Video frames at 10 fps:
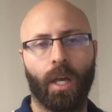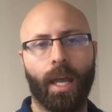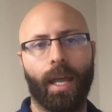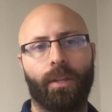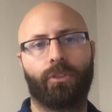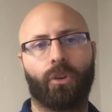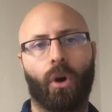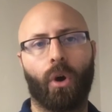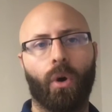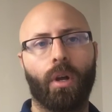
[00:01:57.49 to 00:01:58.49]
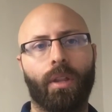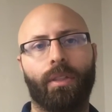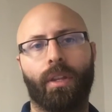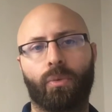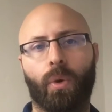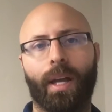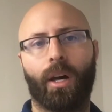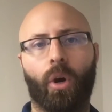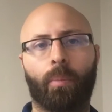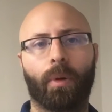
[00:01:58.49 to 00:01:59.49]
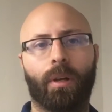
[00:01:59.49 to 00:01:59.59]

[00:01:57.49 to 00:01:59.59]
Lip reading: And so this will help